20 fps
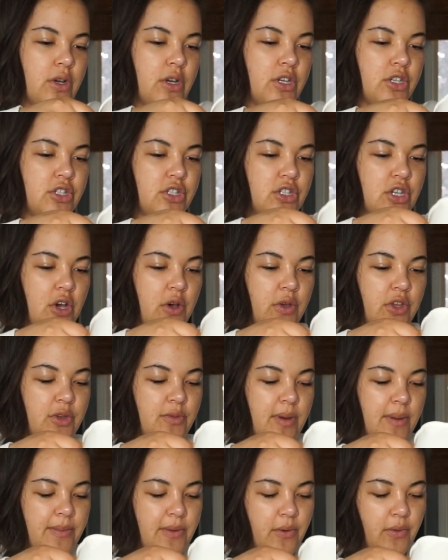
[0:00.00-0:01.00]
So you
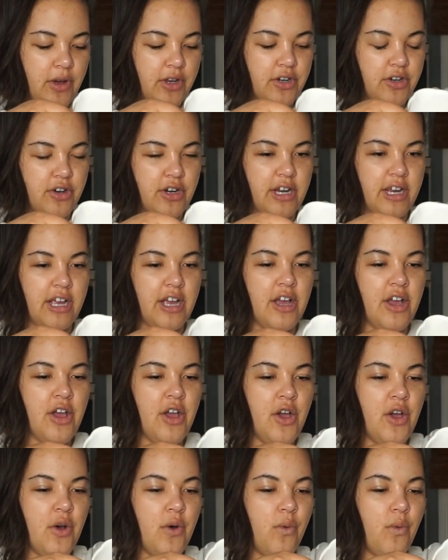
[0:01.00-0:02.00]
might be wondering
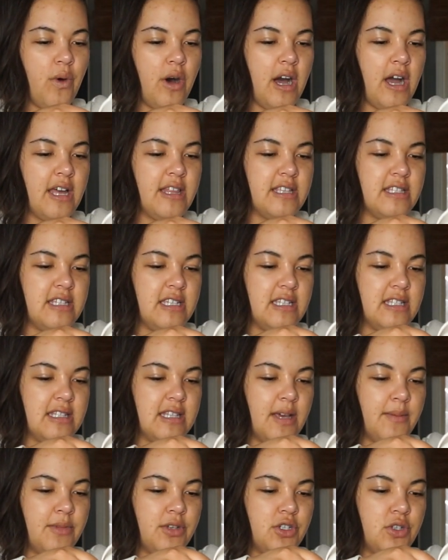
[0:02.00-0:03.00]
why this needs
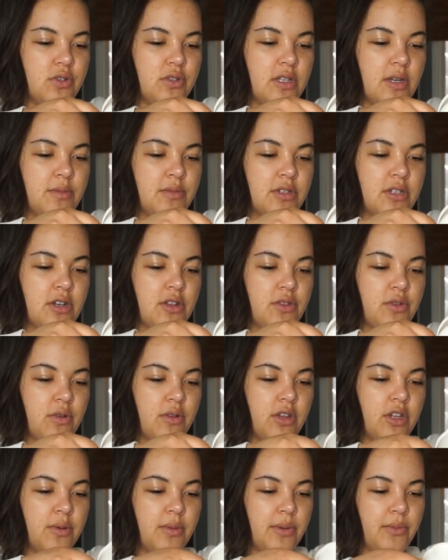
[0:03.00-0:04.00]
lemon juice. I'm just gonna throw a
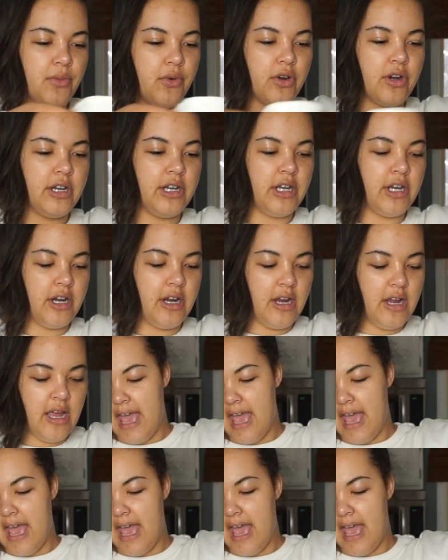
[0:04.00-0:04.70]
little bit more in here.